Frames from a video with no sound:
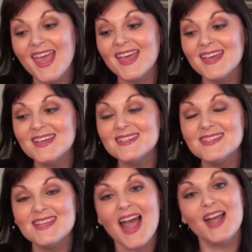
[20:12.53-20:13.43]
and
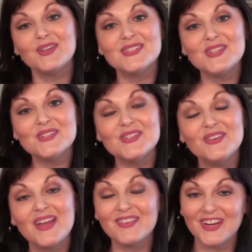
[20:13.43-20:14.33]
I will see you
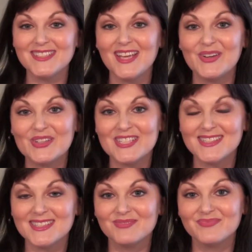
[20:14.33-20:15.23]
soon. Have a great day, gorgeous.